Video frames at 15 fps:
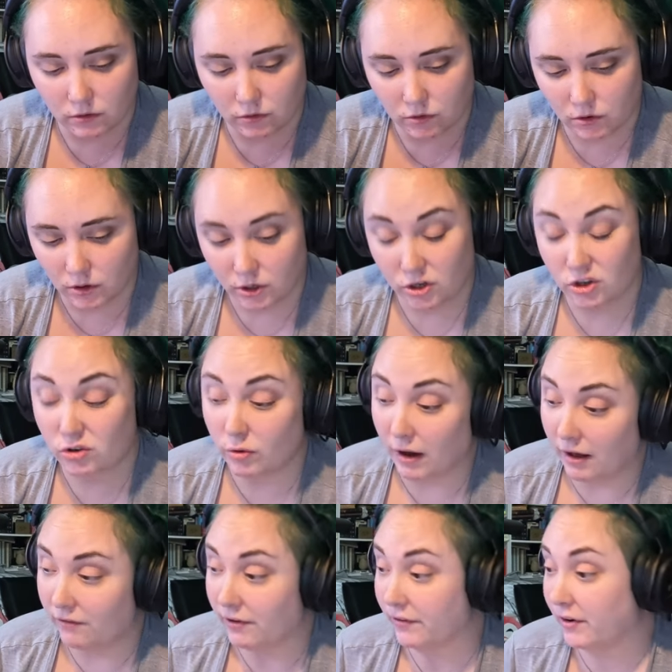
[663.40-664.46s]
4,
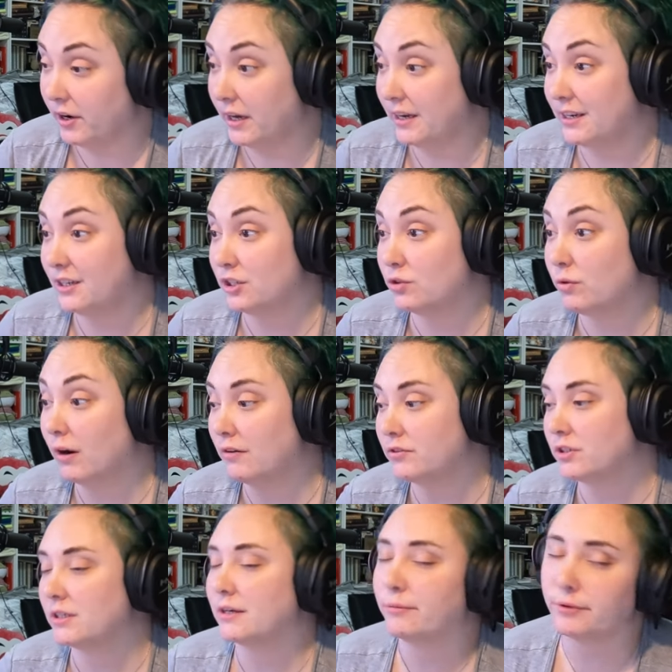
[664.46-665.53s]
12. I already edited 12,
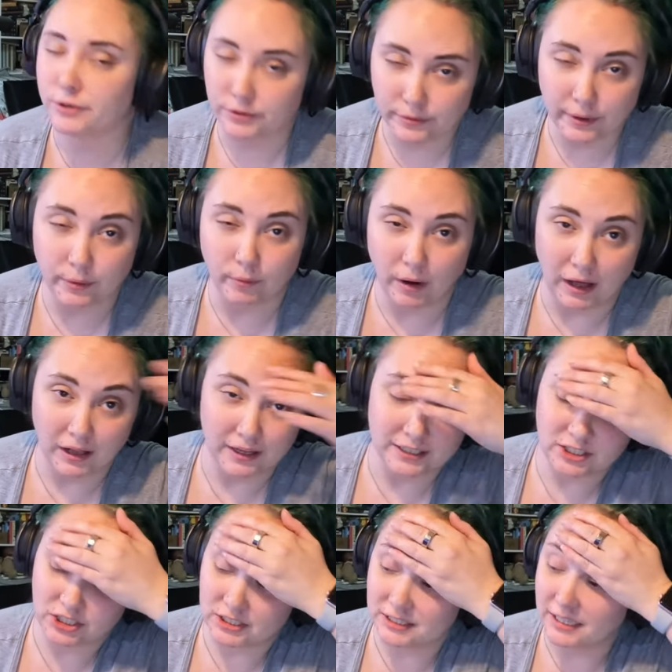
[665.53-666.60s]
so like we're doing well.
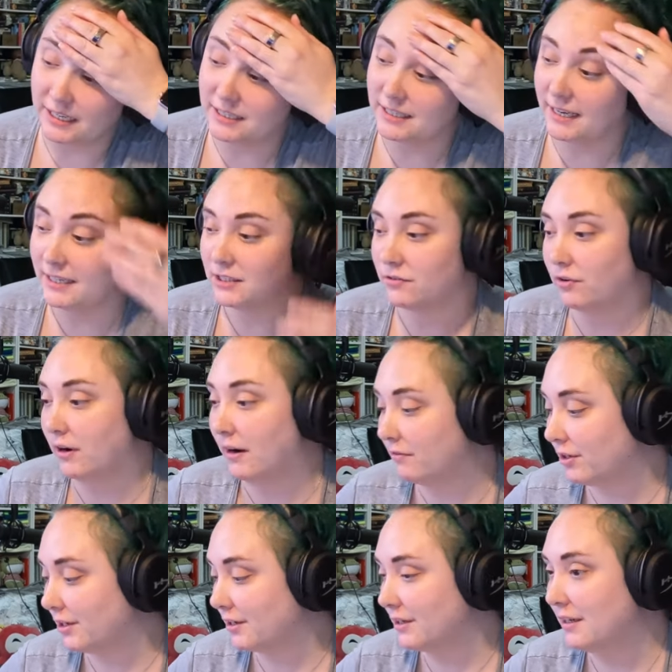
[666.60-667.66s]
It's just it takes
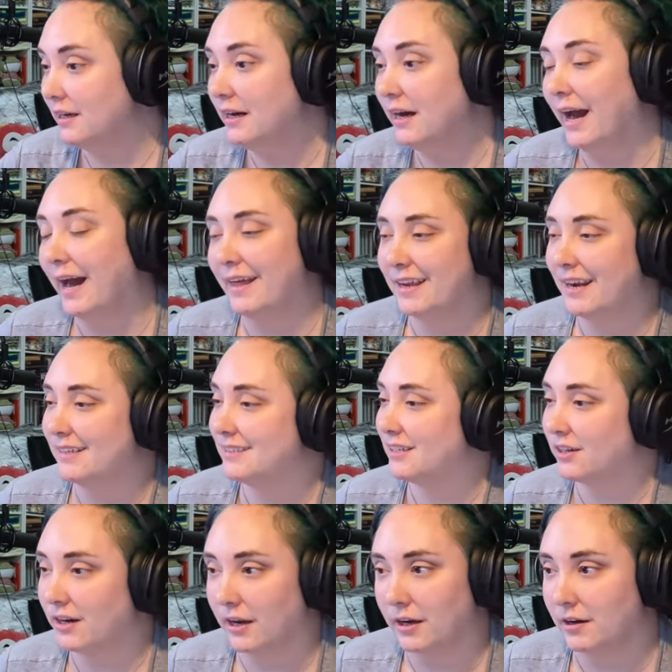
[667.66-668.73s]
forever, and then I
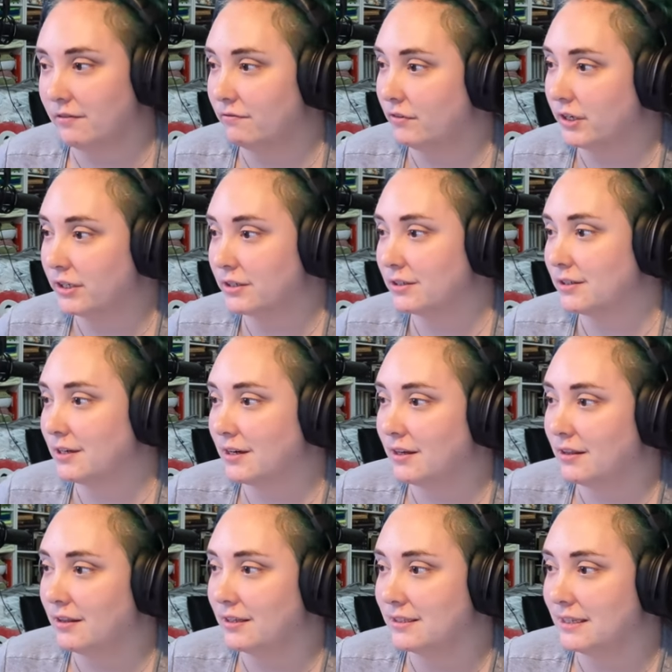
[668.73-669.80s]
still got to convert
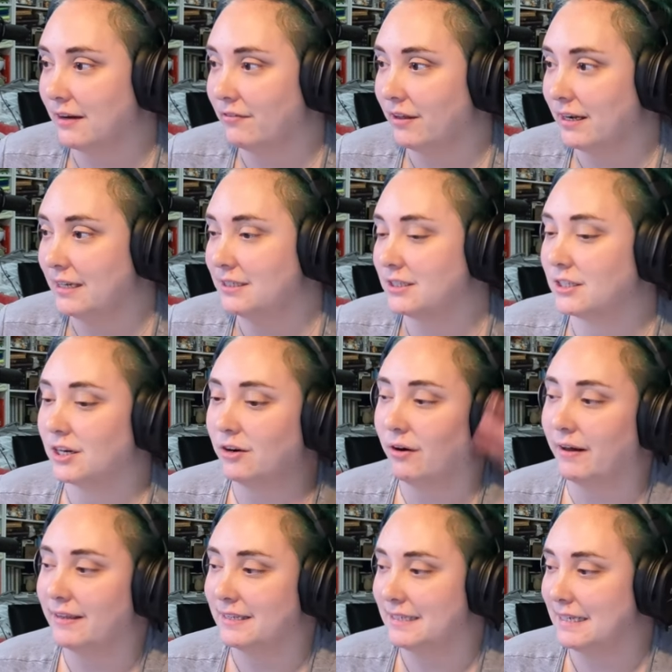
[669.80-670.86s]
the stuff that needs to go
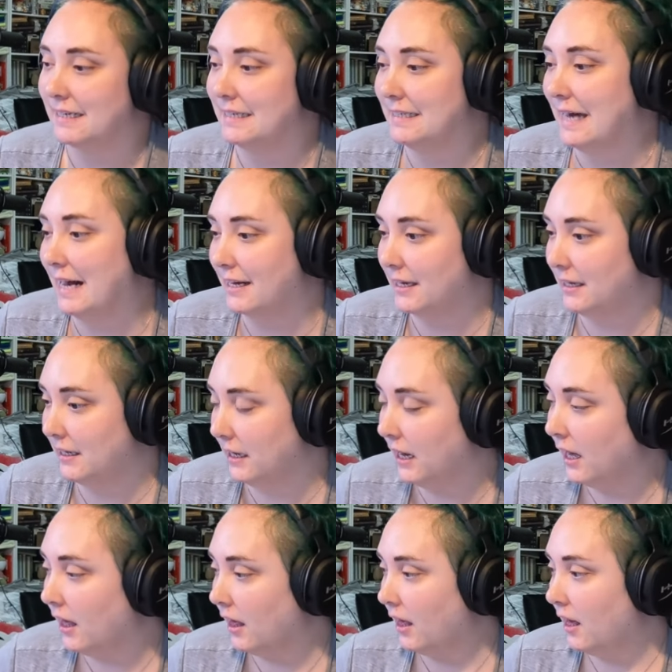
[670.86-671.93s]
on the ticky-tacky,
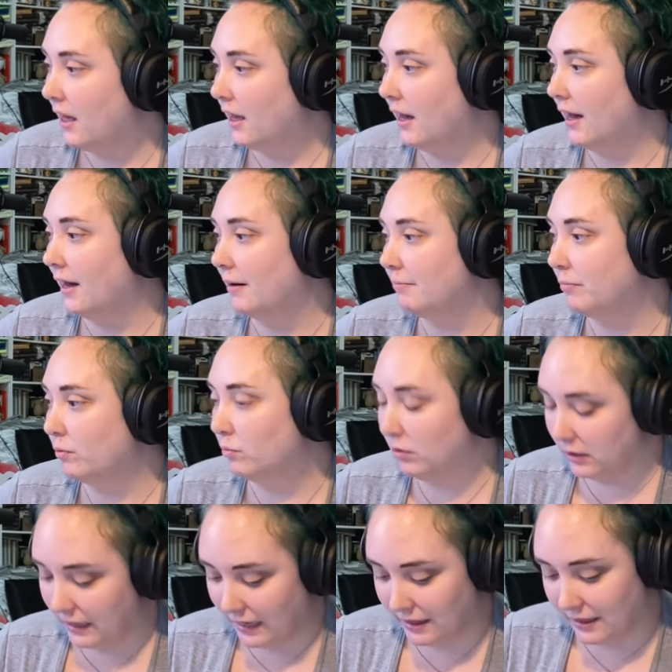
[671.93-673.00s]
but we'll
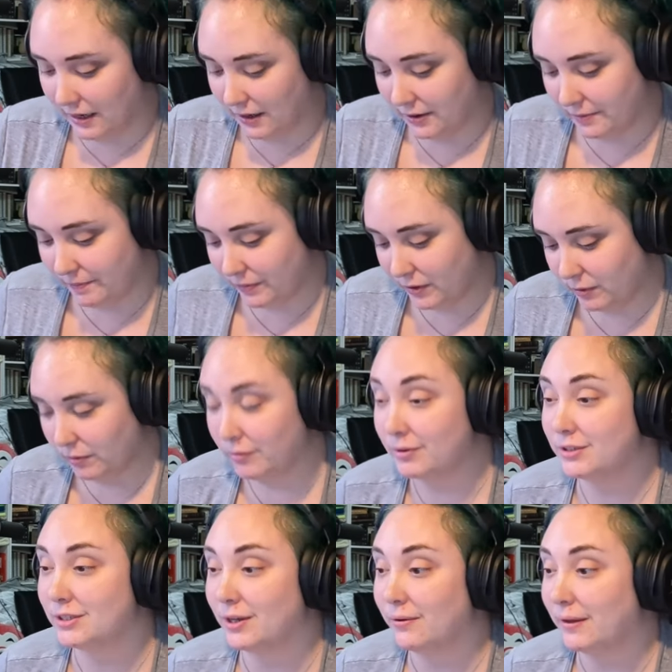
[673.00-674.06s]
get there. We will
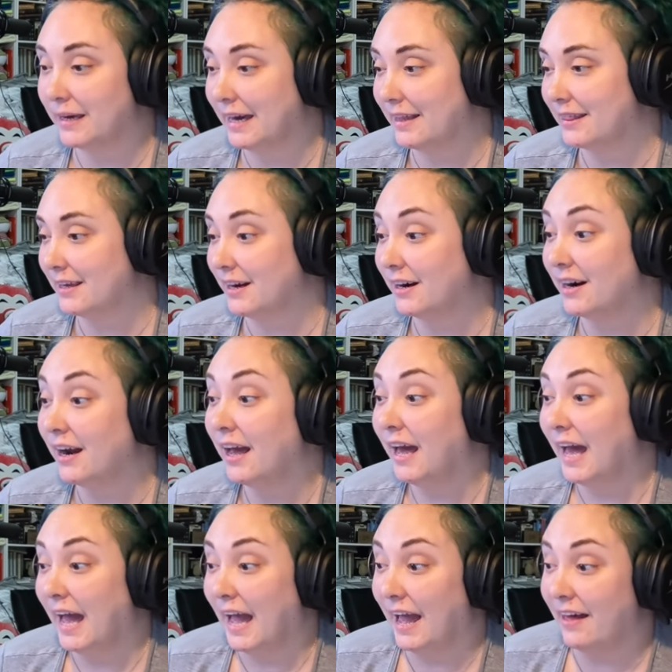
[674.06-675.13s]
slowly get there,
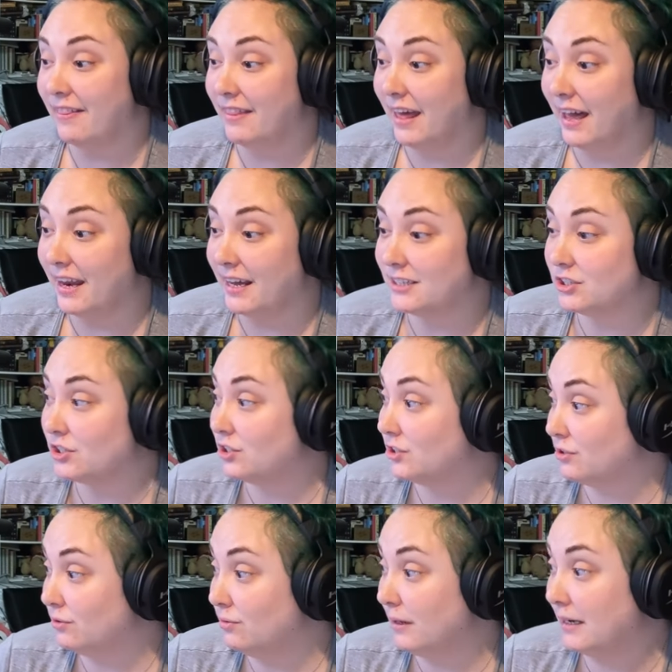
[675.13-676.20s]
and then as
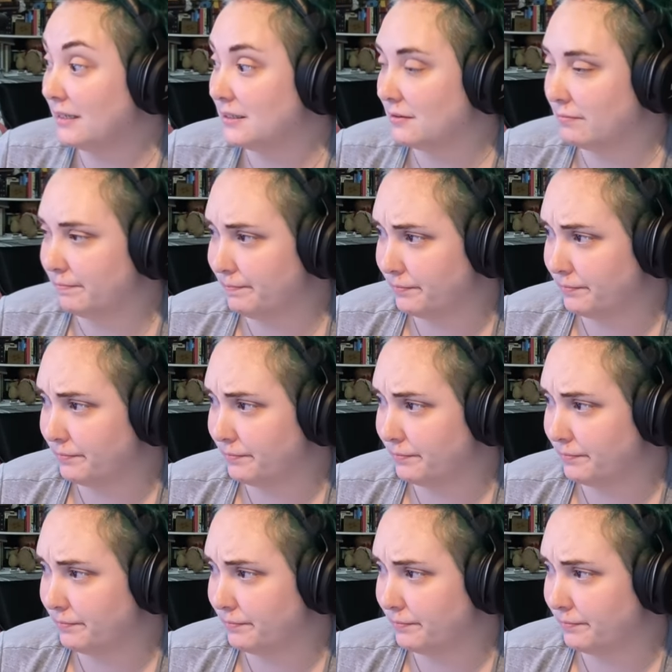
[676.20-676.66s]
soon as,